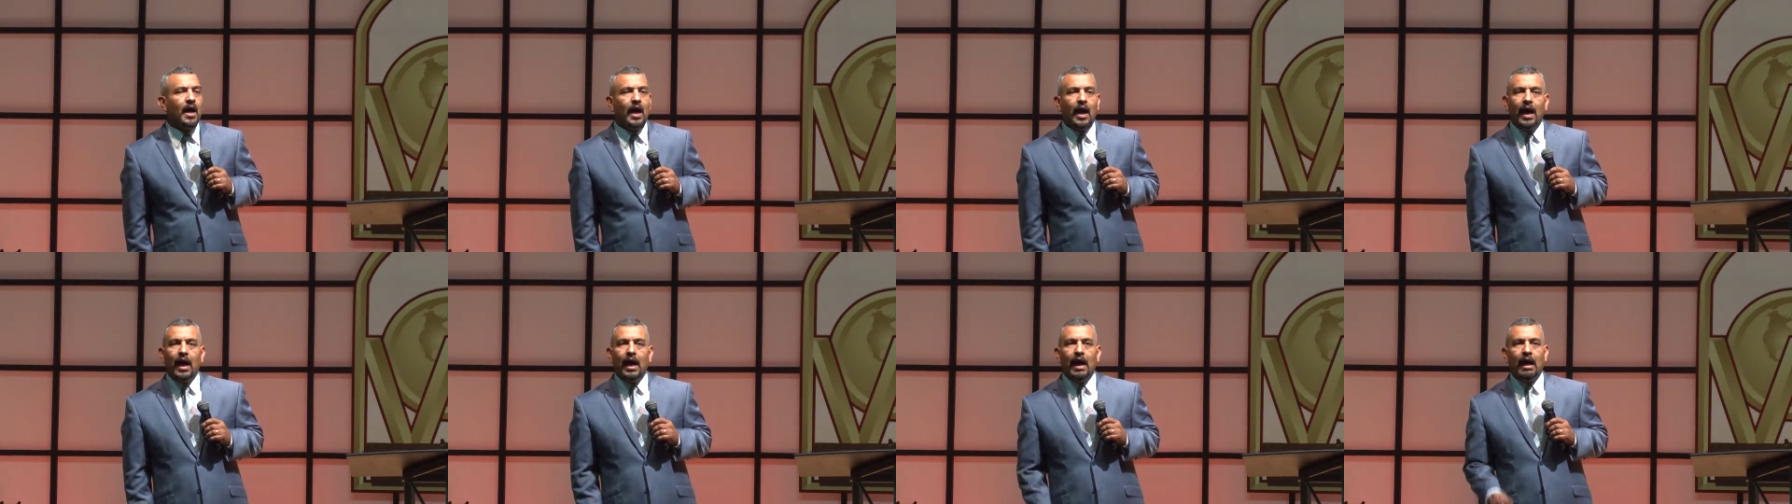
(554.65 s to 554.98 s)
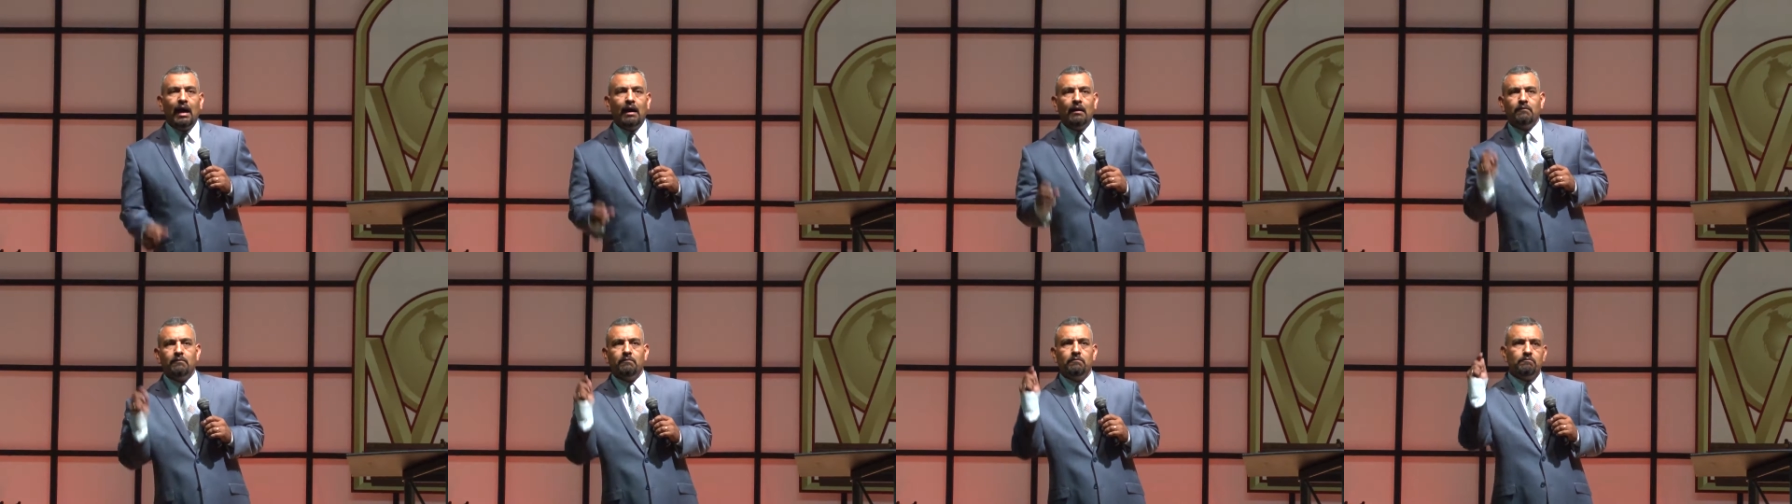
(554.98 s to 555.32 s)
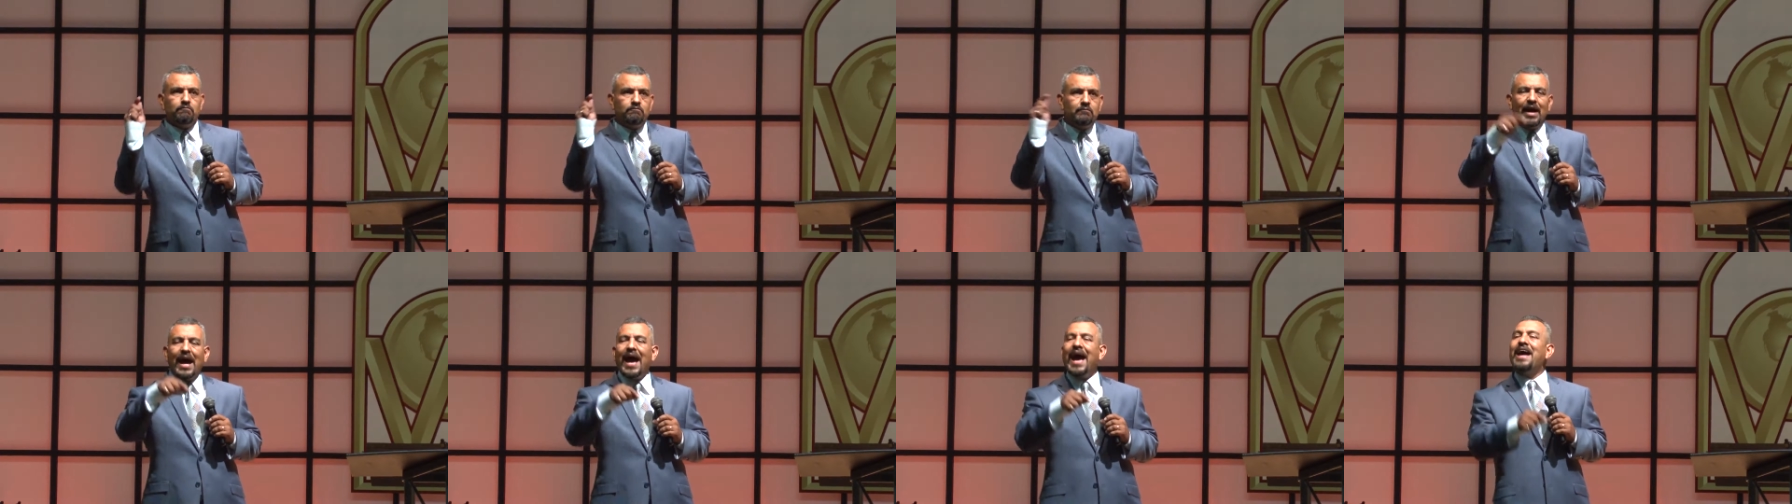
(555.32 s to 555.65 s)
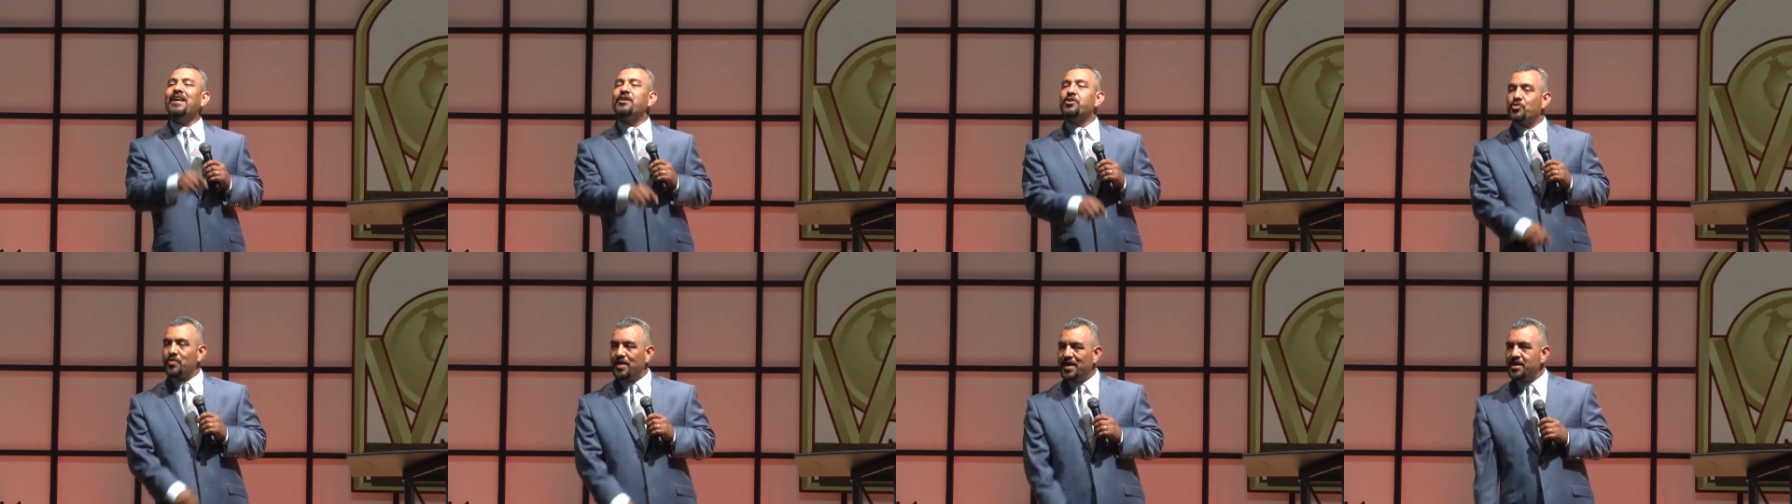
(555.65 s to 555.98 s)
uh,
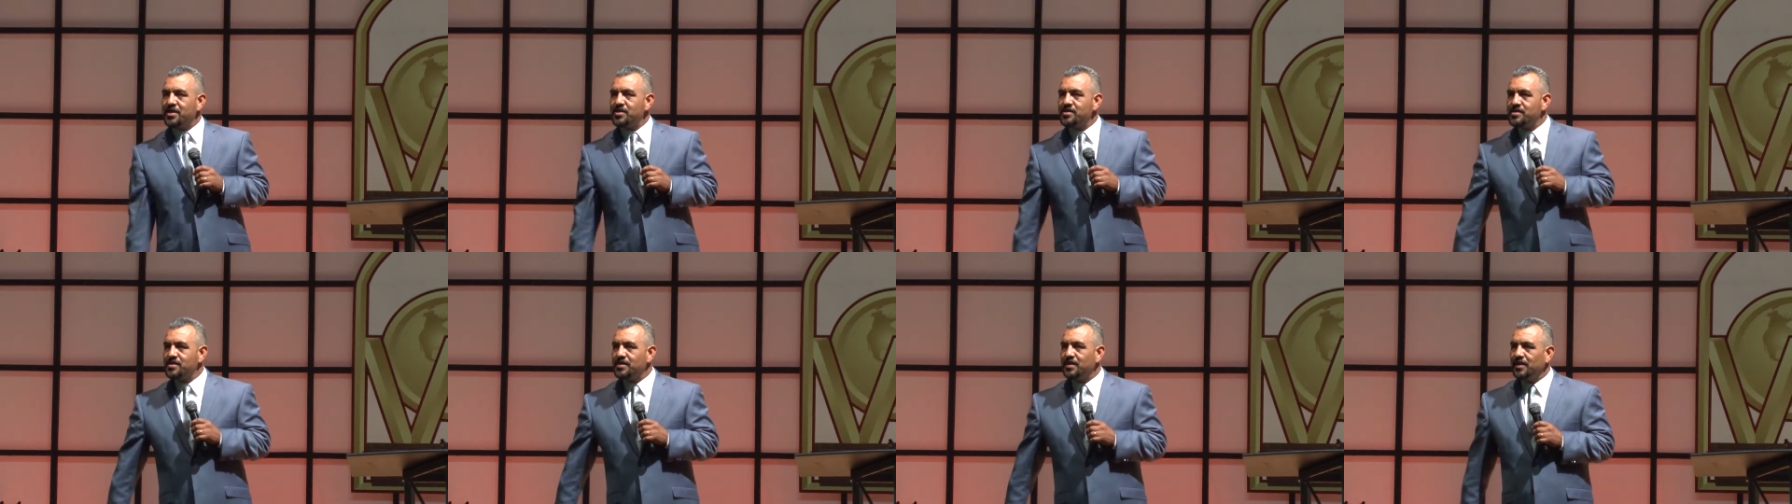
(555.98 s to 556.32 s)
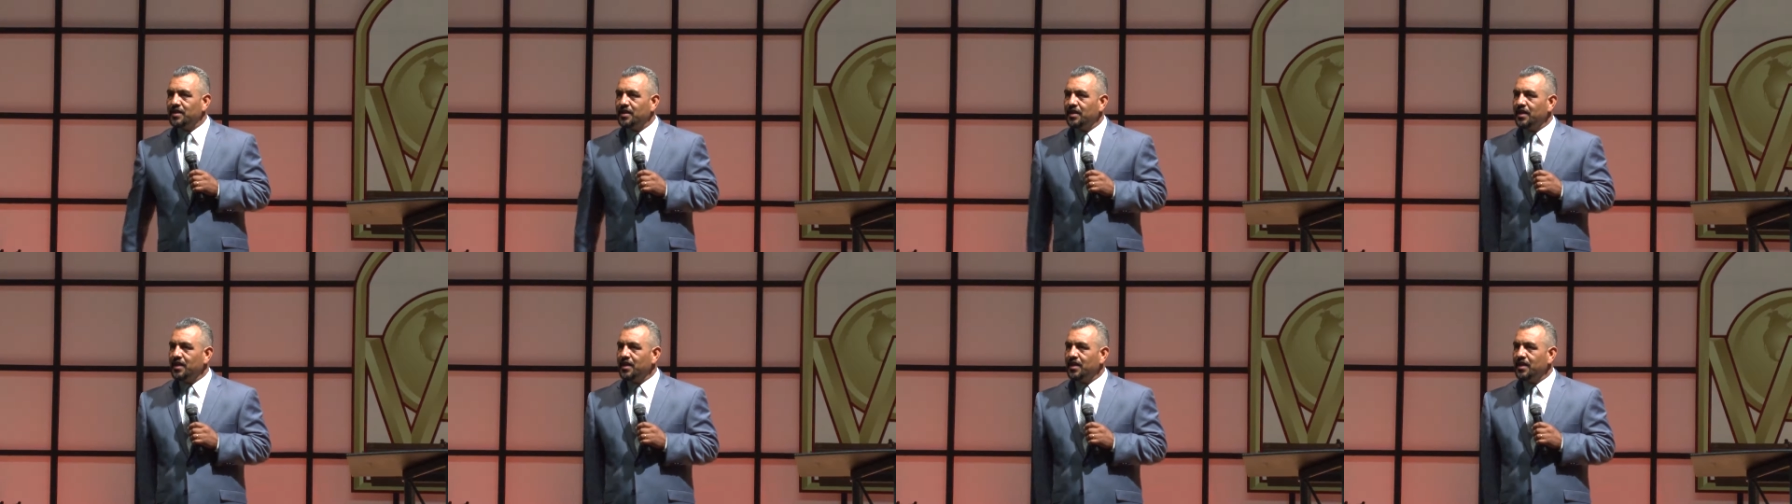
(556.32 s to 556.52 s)
address